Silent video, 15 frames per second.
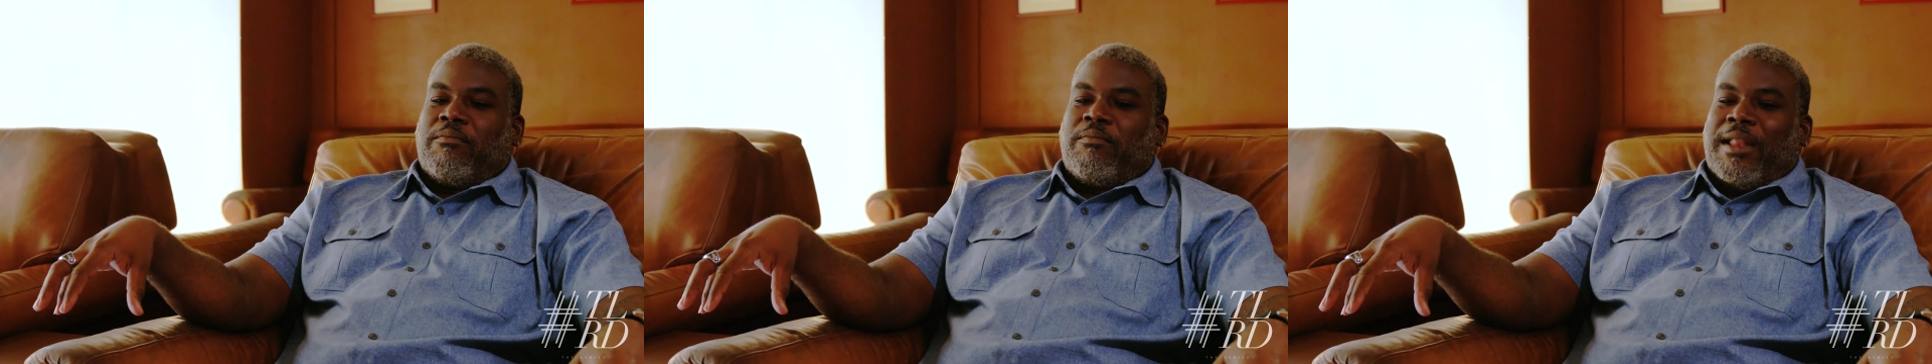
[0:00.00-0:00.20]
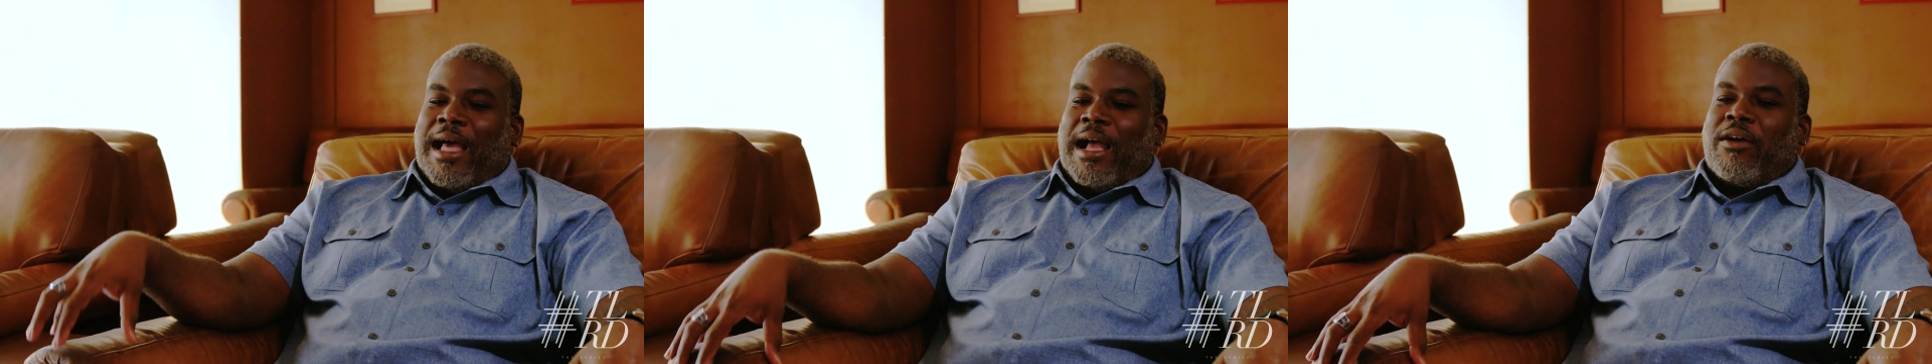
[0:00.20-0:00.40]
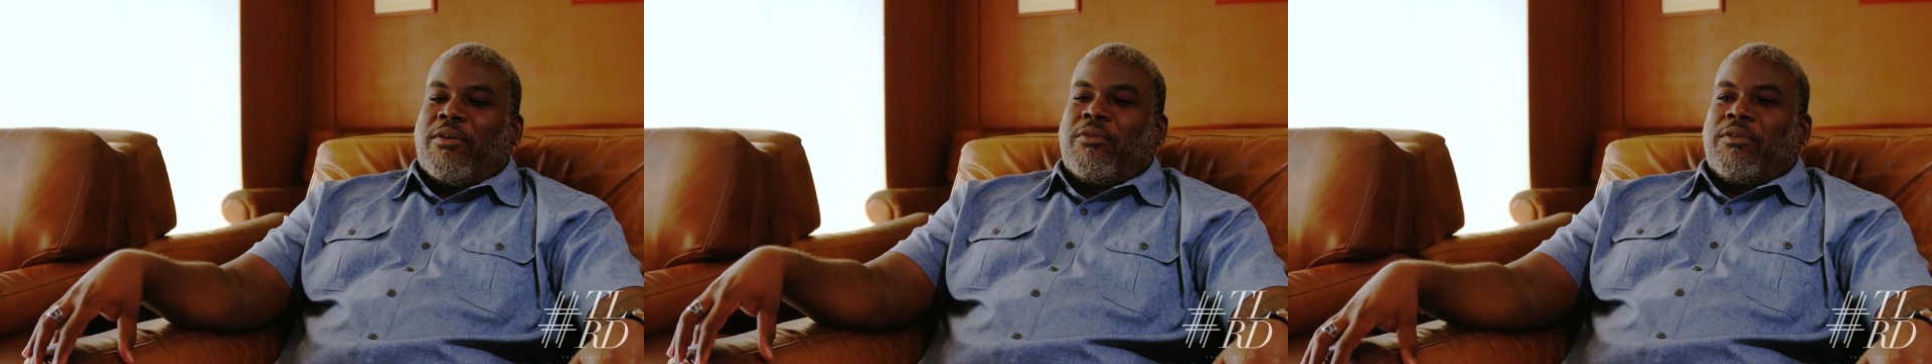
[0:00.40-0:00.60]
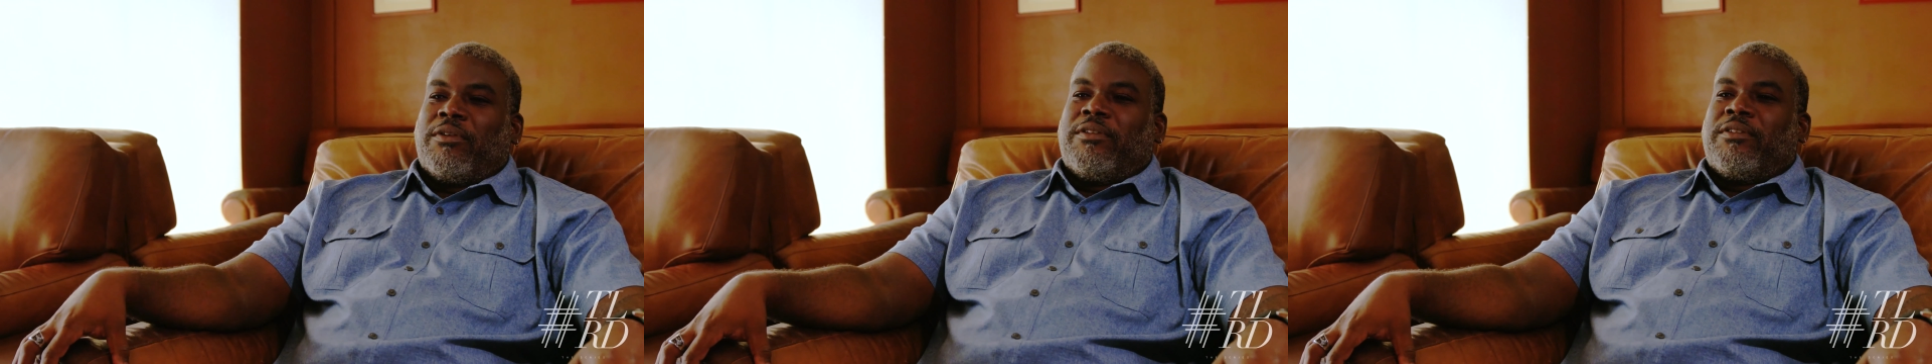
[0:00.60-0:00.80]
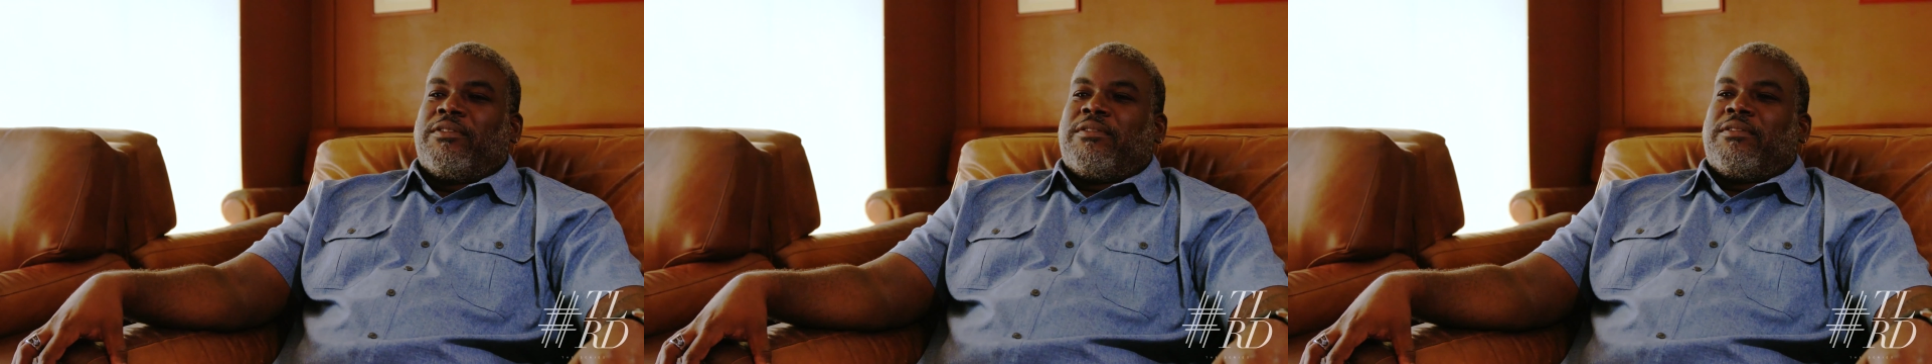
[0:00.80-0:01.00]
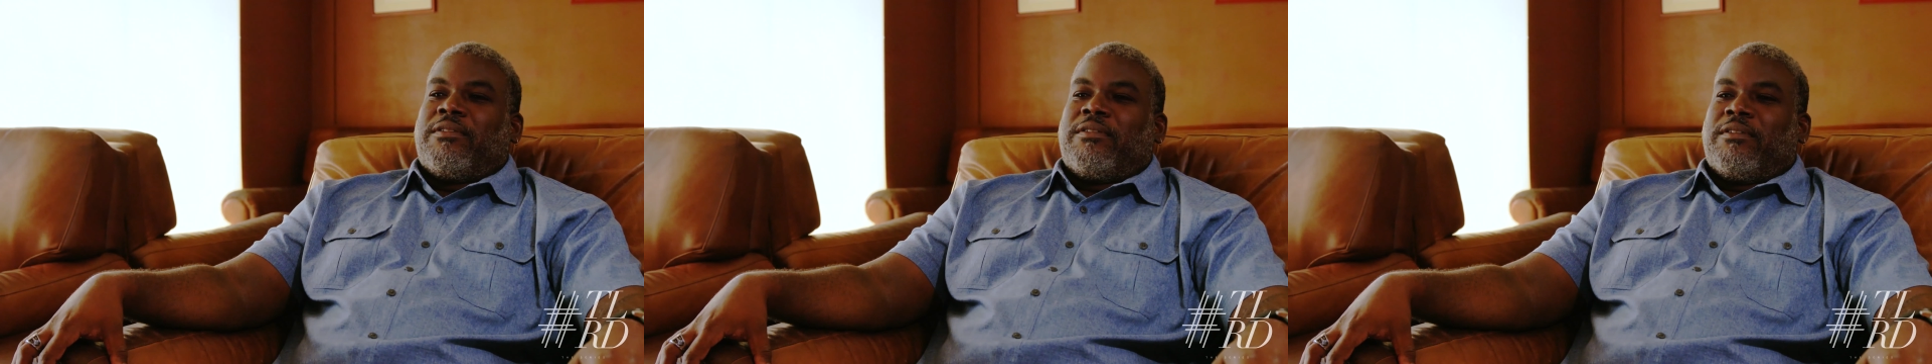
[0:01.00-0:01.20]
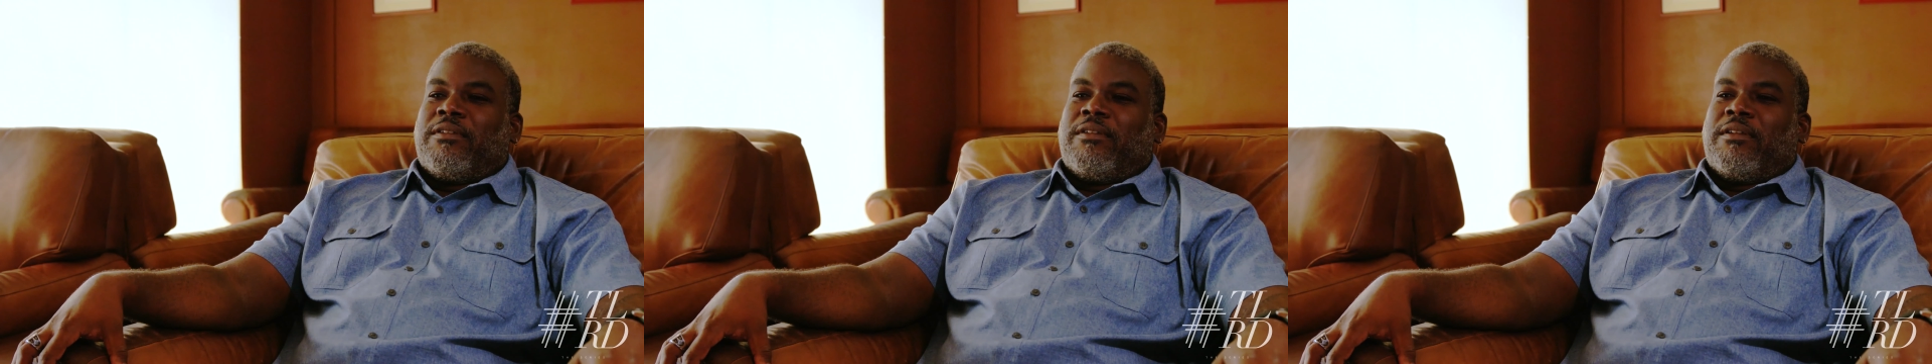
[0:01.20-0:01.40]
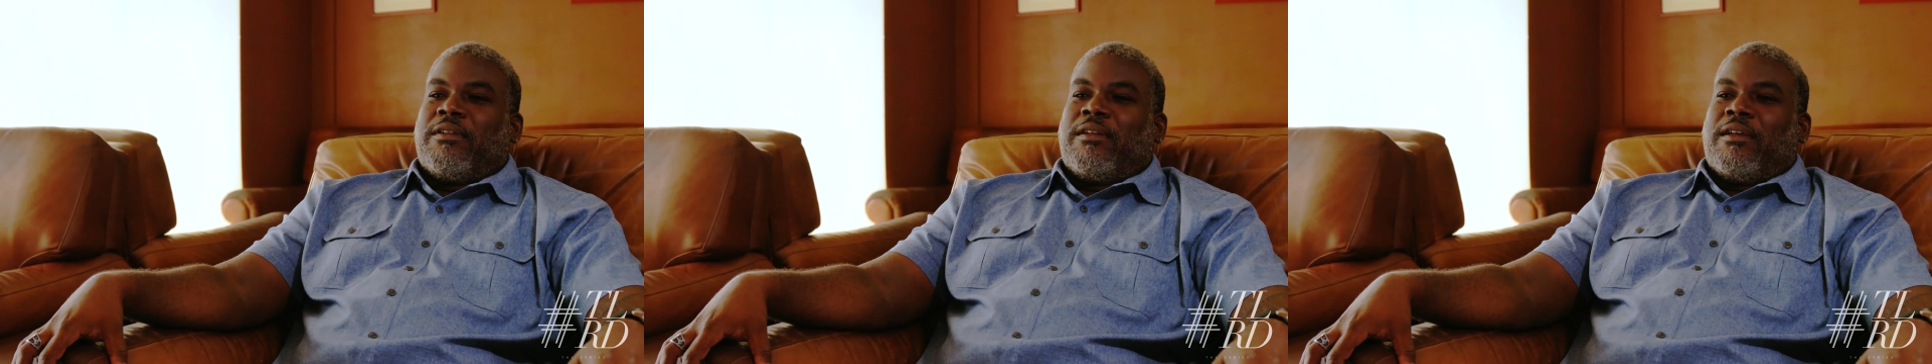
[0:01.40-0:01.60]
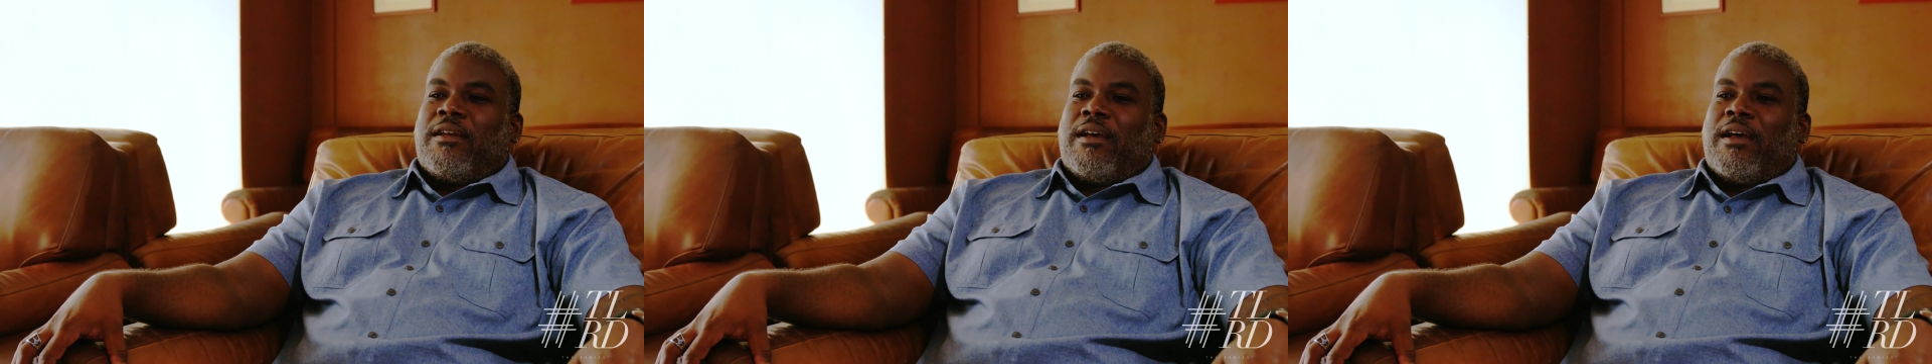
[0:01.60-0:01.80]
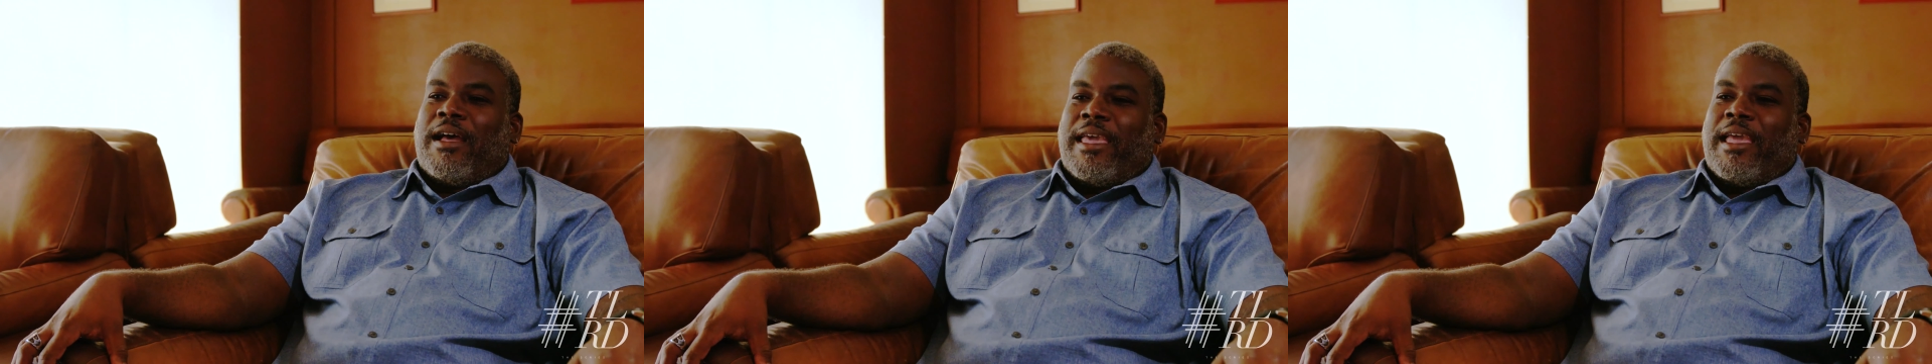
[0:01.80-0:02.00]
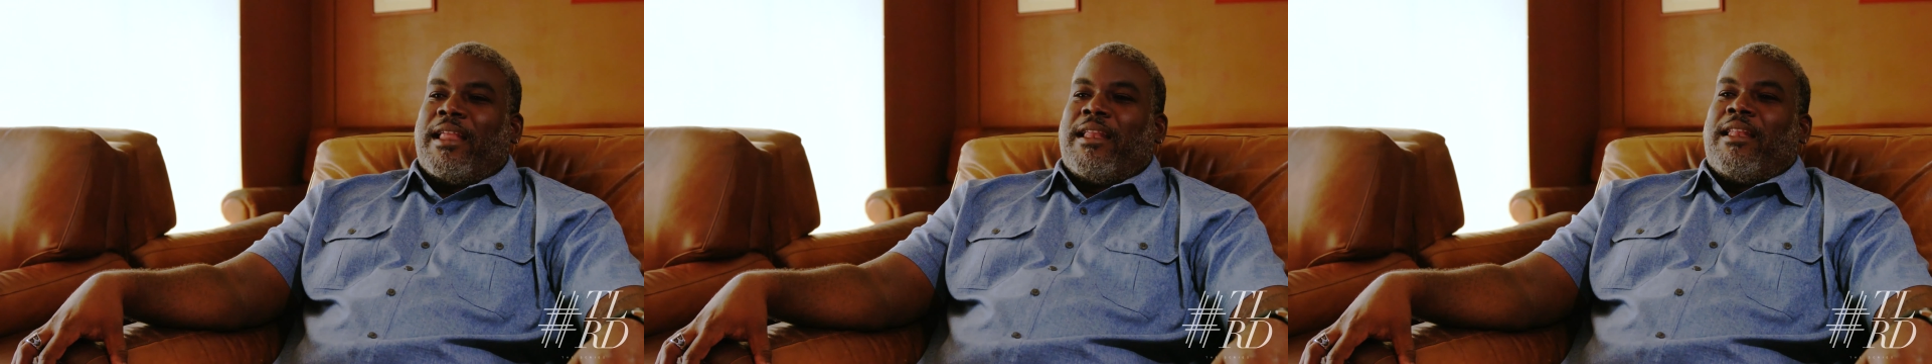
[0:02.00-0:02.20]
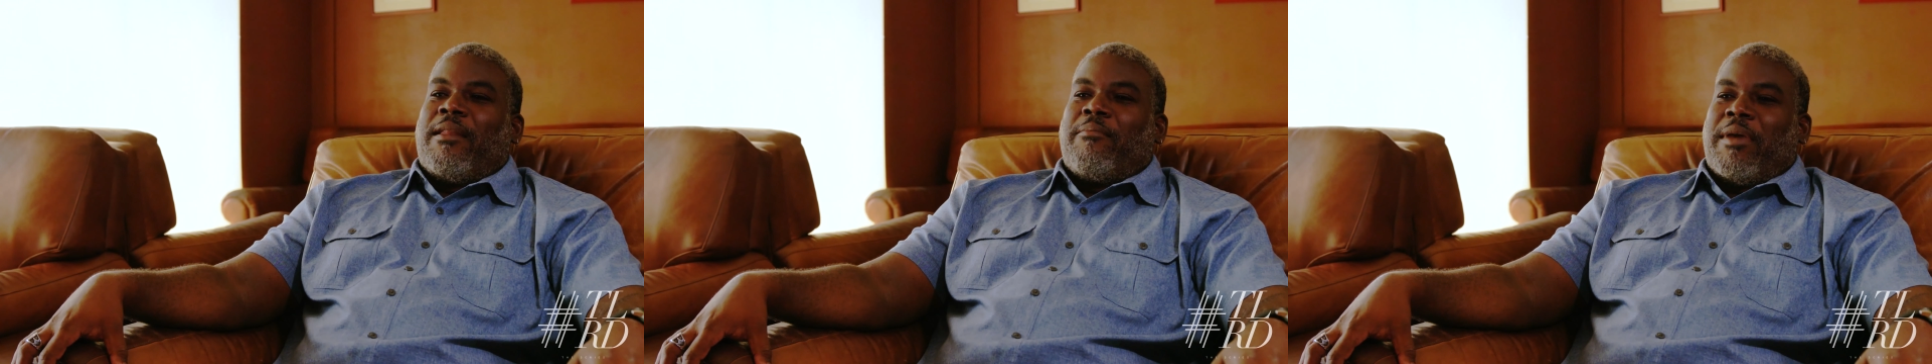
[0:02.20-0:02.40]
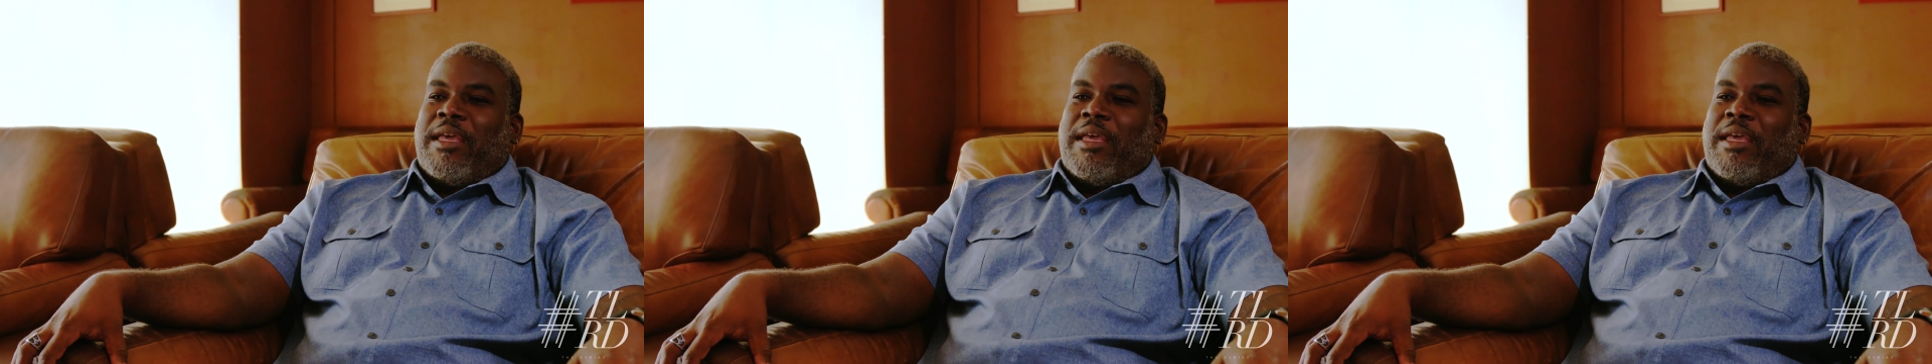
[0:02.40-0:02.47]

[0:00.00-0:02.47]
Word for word: black-owned high-end